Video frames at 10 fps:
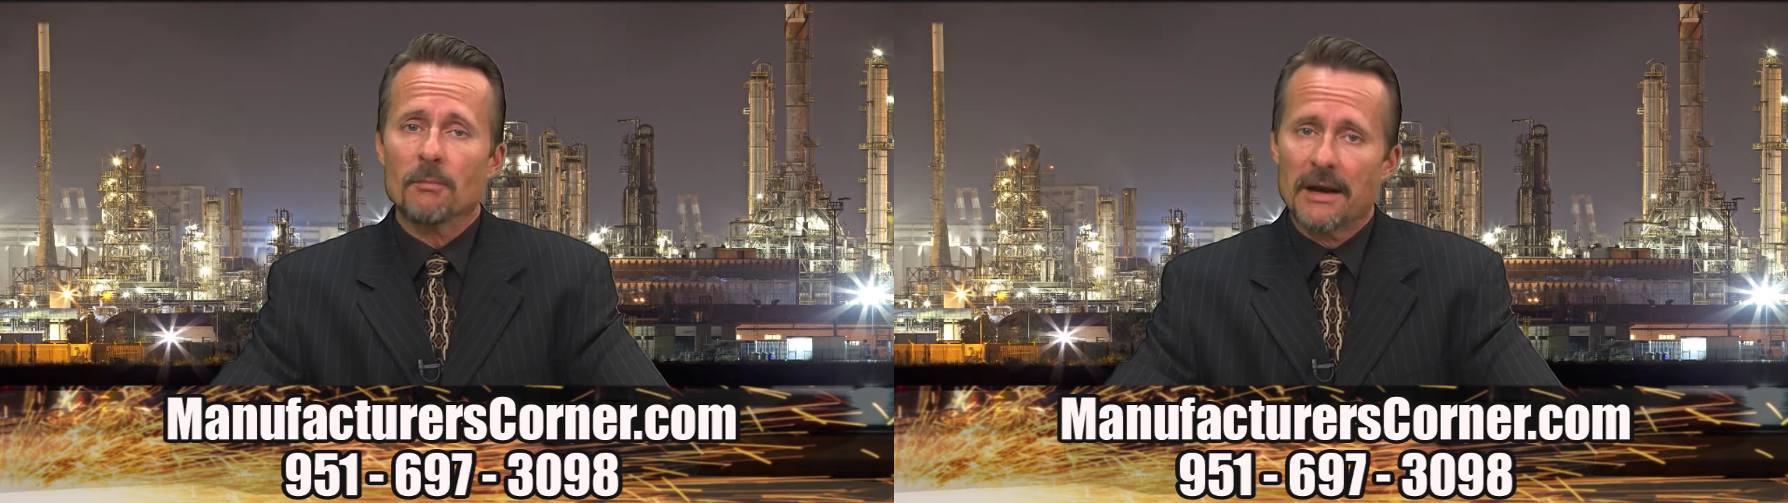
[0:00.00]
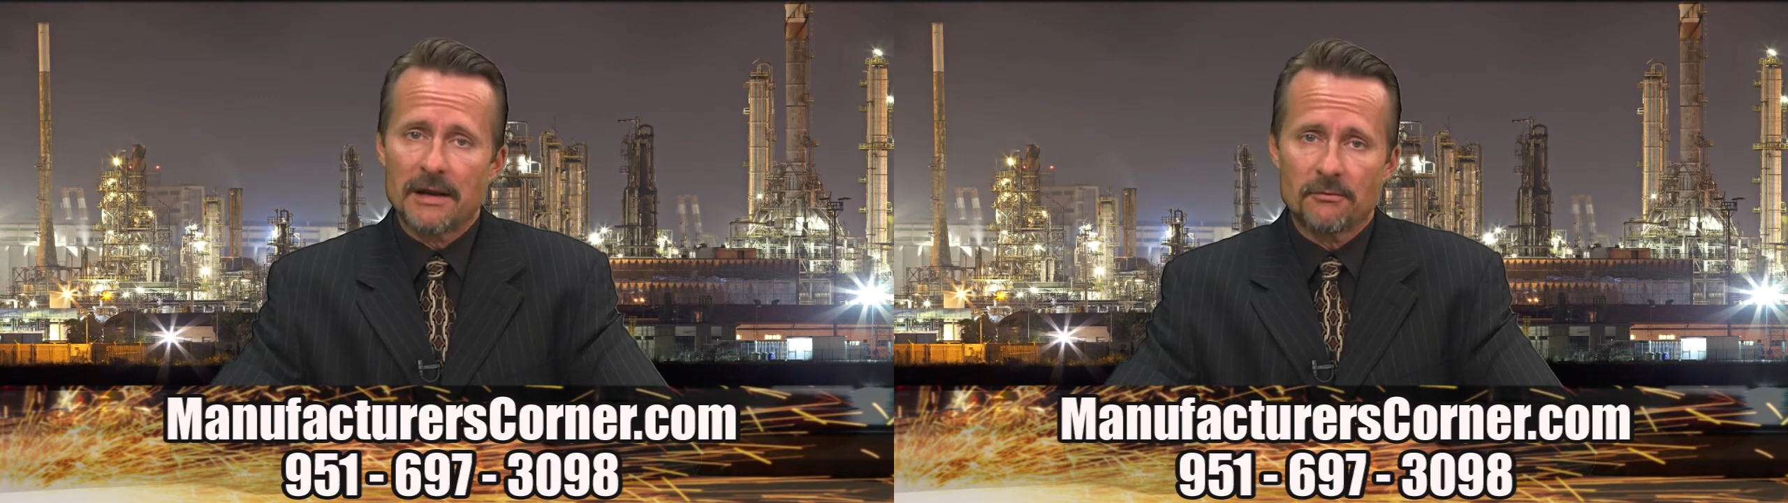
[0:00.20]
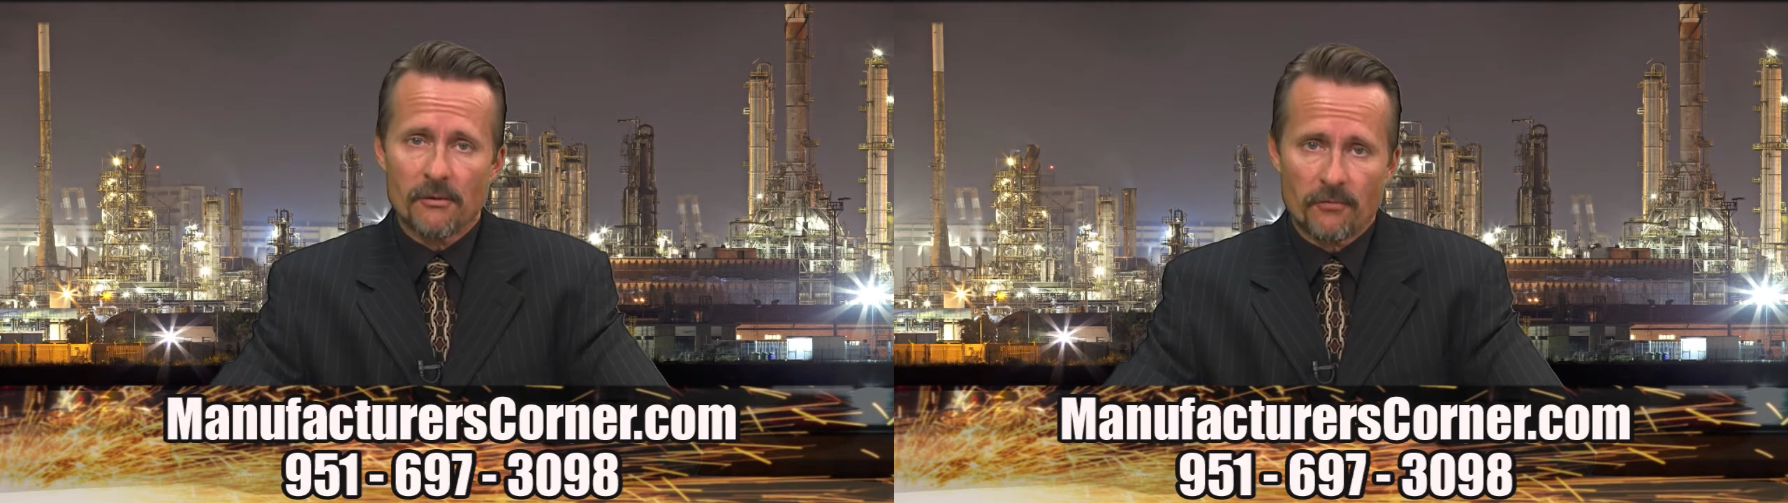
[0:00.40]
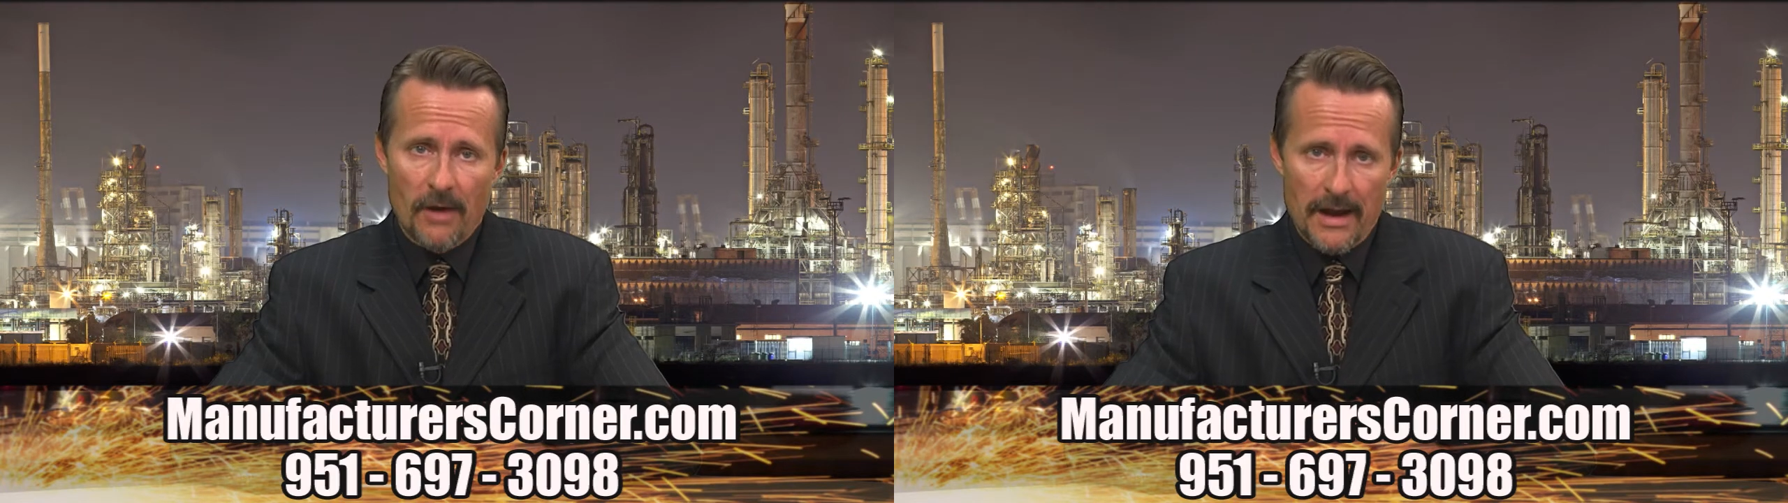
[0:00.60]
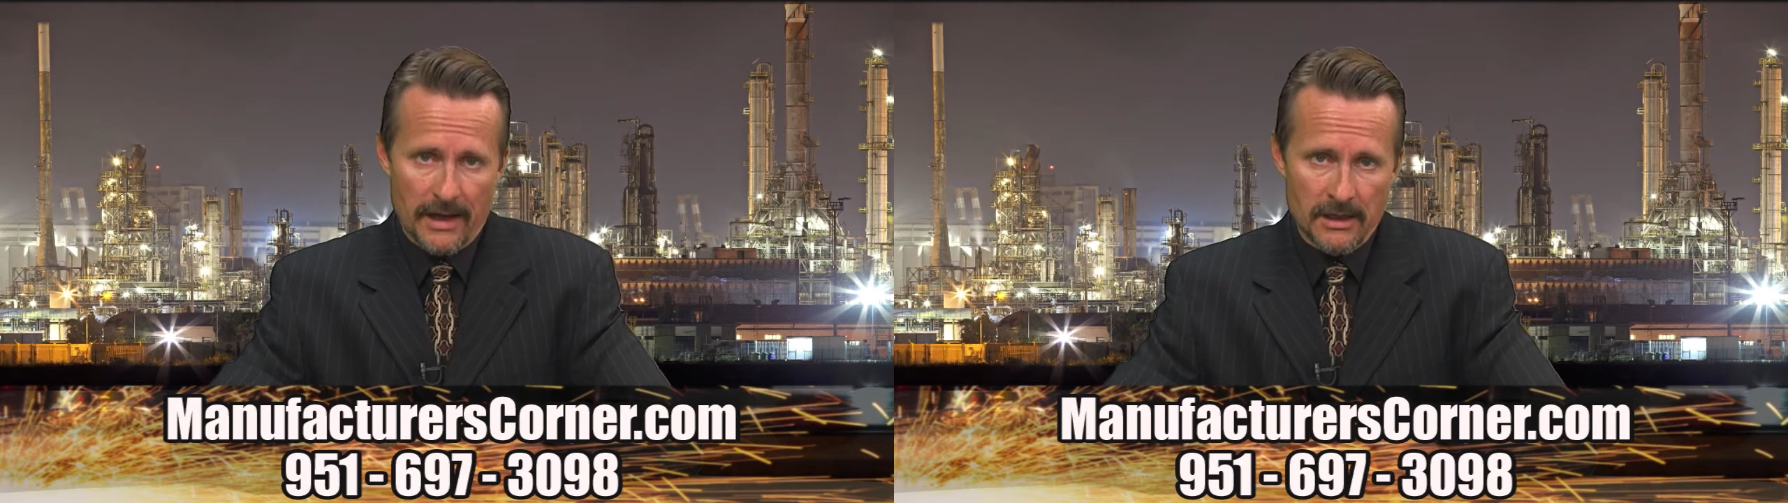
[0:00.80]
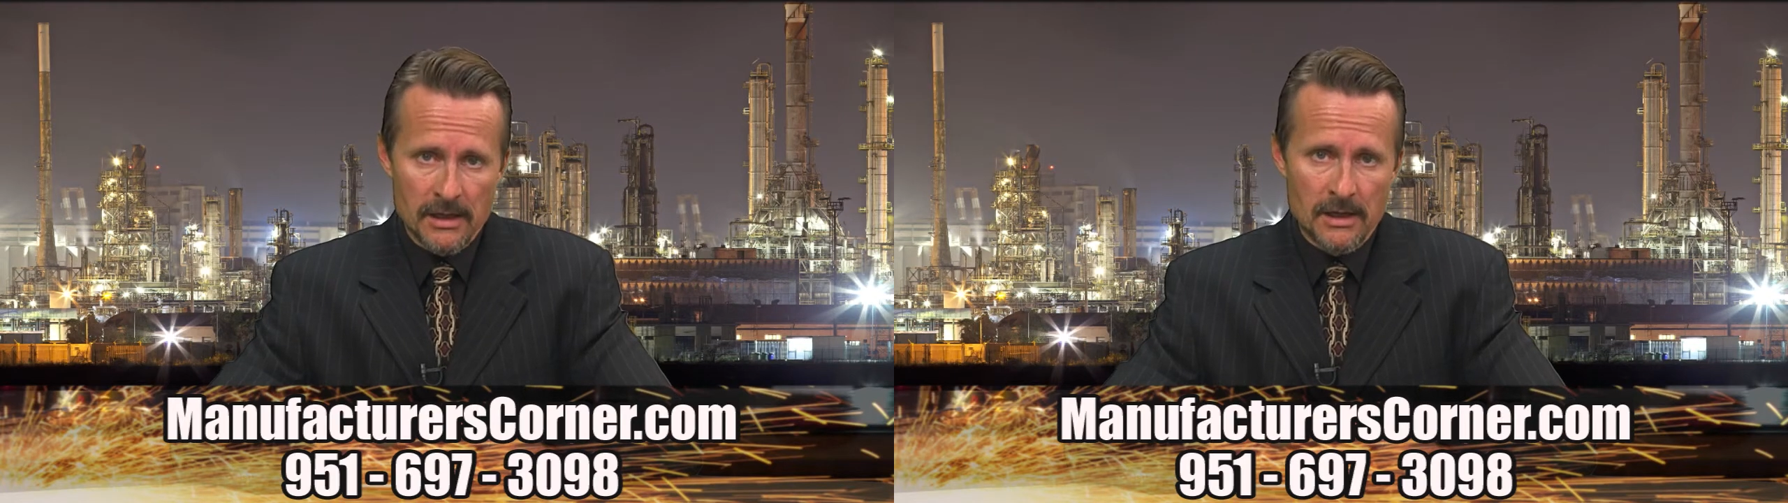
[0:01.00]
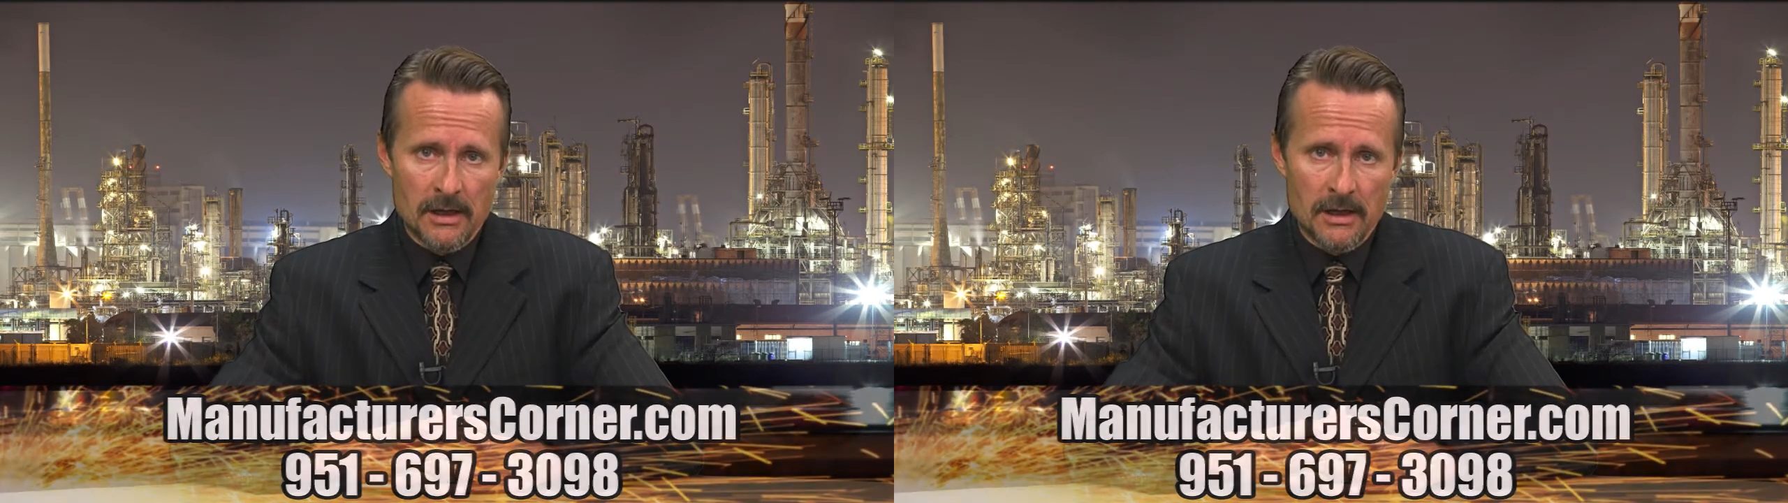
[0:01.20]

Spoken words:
Monday through Friday.